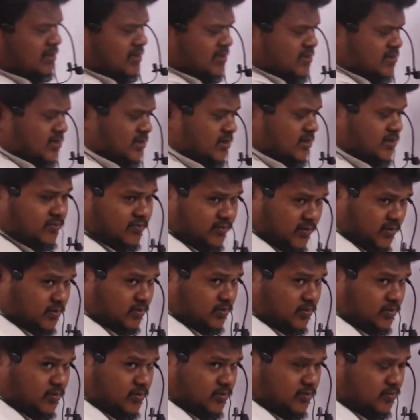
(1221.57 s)
doesn't flow,
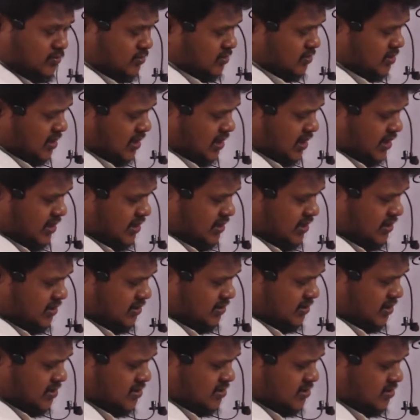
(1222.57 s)
current
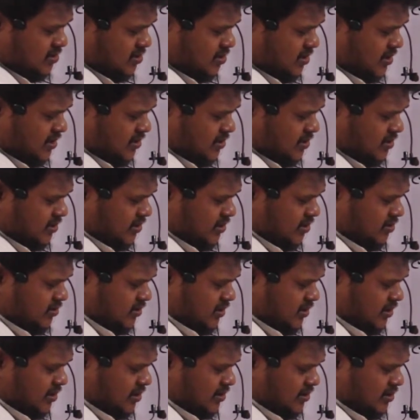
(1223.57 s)
does not enter into
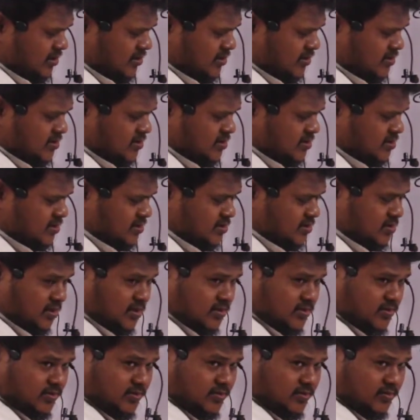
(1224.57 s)
internal resistance
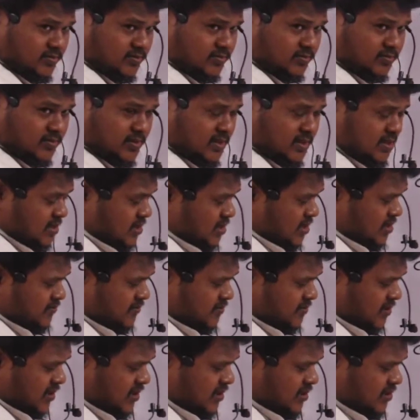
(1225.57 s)
also. No.
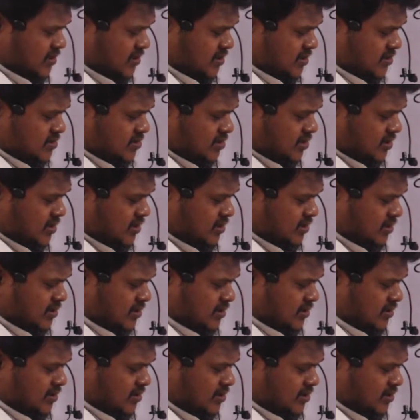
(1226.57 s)
If current does not enter
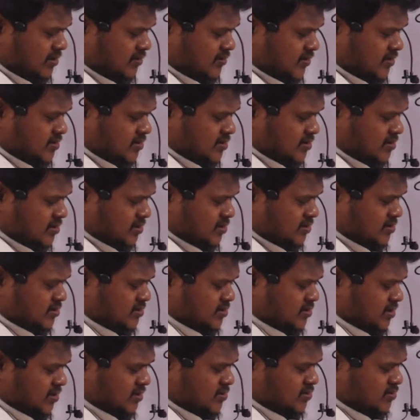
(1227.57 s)
internal resistance,
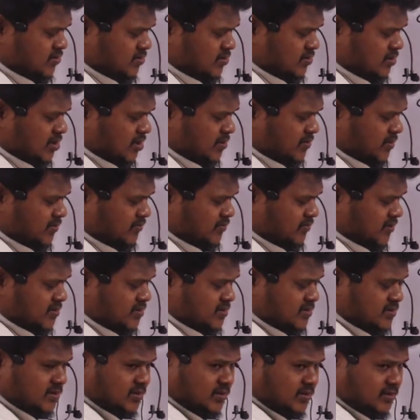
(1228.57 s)
there is no drop of
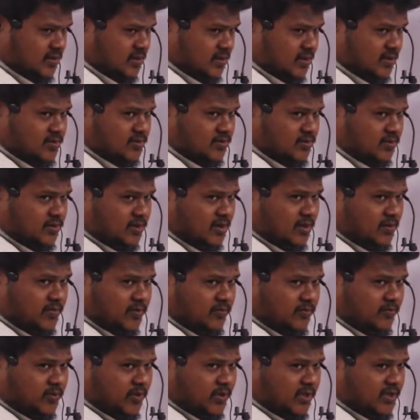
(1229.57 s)
there is no drop
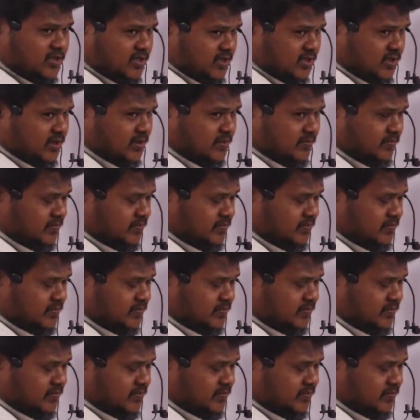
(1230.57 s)
of potential.